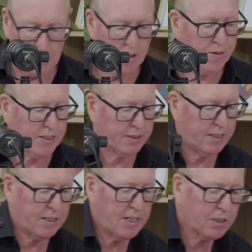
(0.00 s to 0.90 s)
and
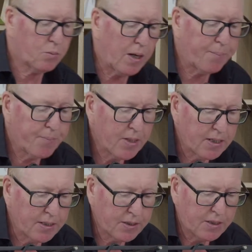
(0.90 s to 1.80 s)
the next one
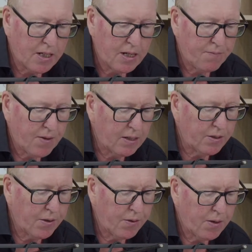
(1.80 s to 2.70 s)
is the
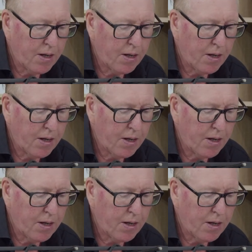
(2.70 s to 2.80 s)
value,